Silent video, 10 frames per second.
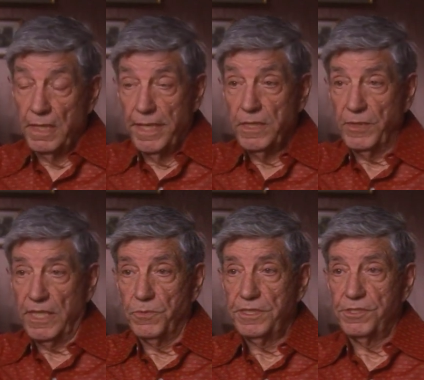Anyway, I
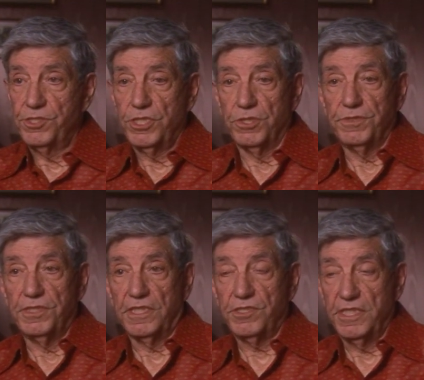went to the show the
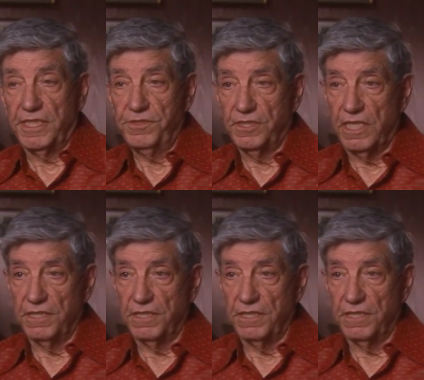next day, took care